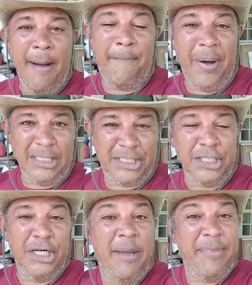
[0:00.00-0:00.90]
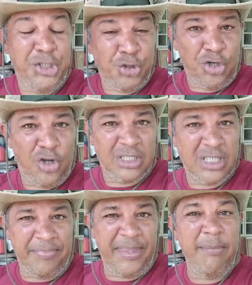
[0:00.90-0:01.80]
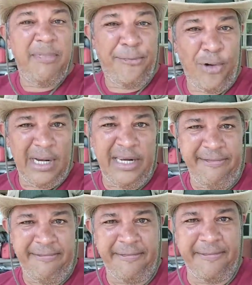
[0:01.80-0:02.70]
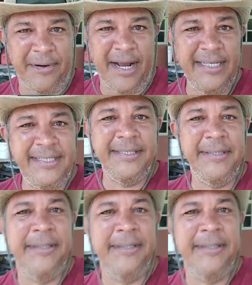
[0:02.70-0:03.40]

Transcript: But let me show you all something before I leave right?